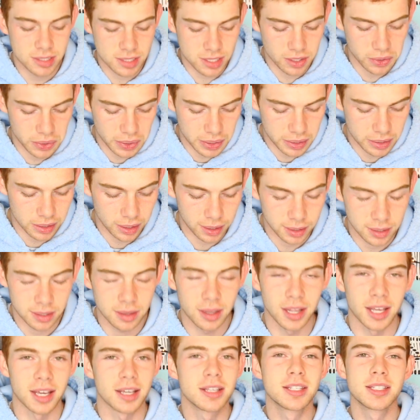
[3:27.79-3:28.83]
so I
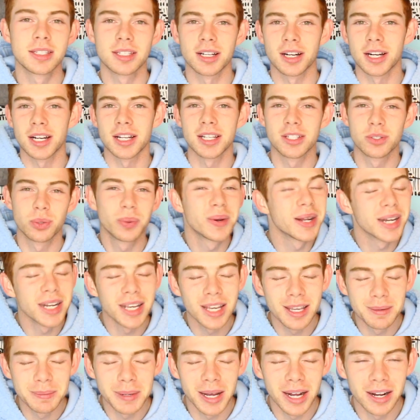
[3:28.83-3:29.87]
like started
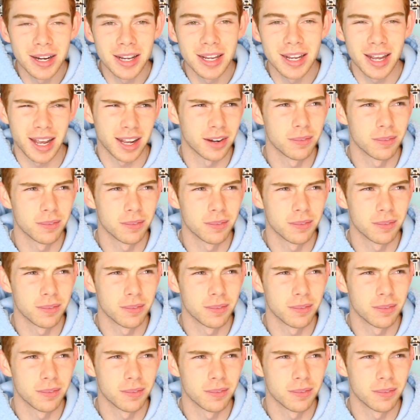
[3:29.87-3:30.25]
tweeting about it.